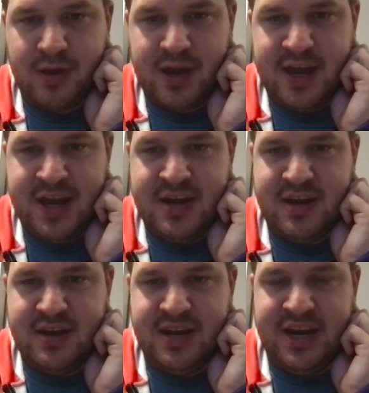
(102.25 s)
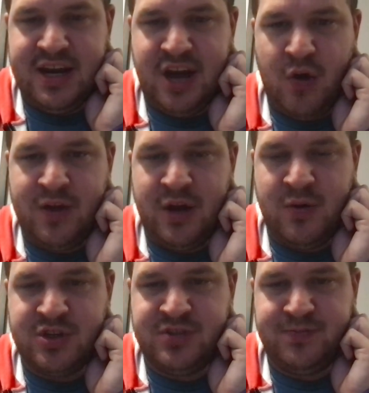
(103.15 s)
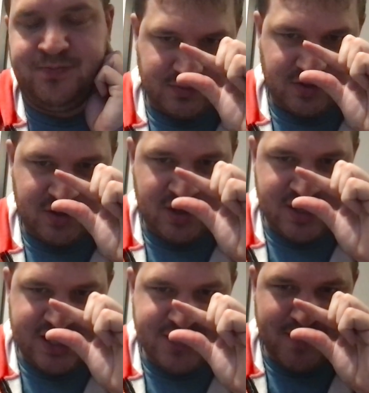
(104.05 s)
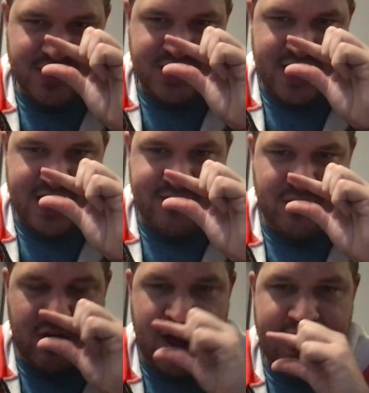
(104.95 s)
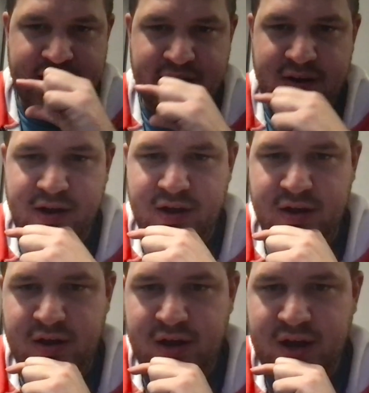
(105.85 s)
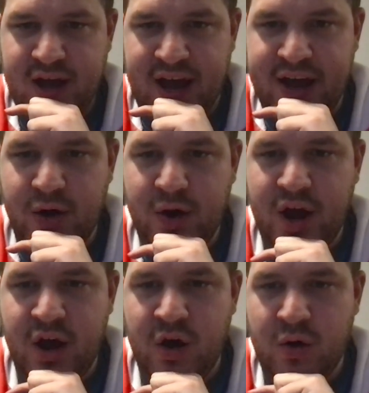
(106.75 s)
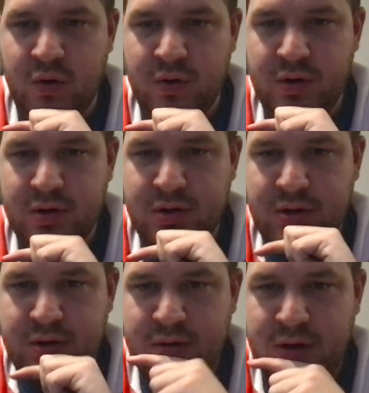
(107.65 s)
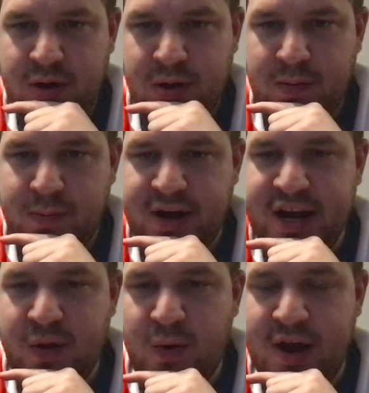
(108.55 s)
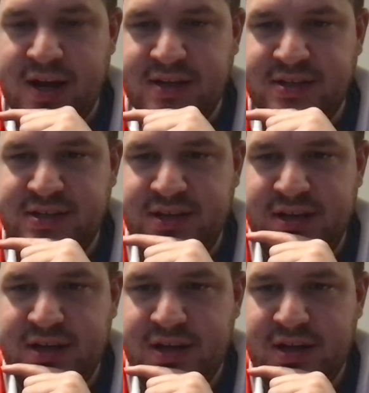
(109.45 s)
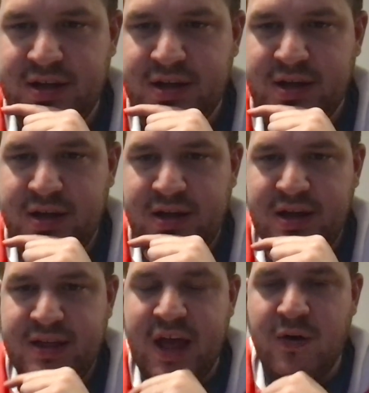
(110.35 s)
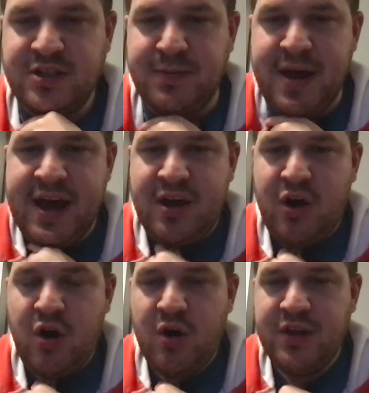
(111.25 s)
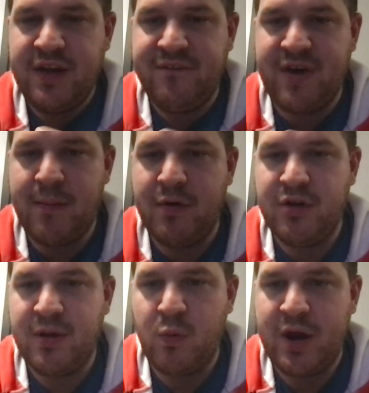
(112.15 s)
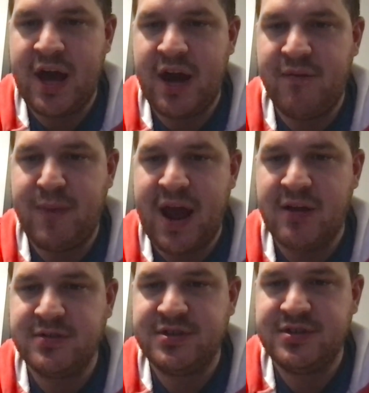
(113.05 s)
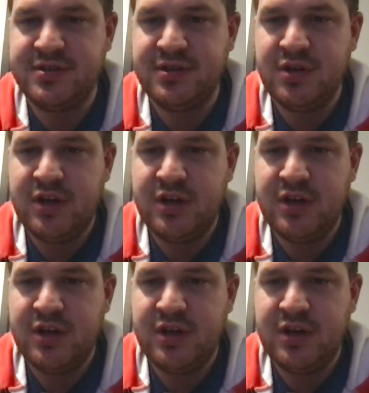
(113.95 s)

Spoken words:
And did he know that he was this much ahead of the line? I don't know. But anyways, that was a bad call. And then a fumble that went out of bounds.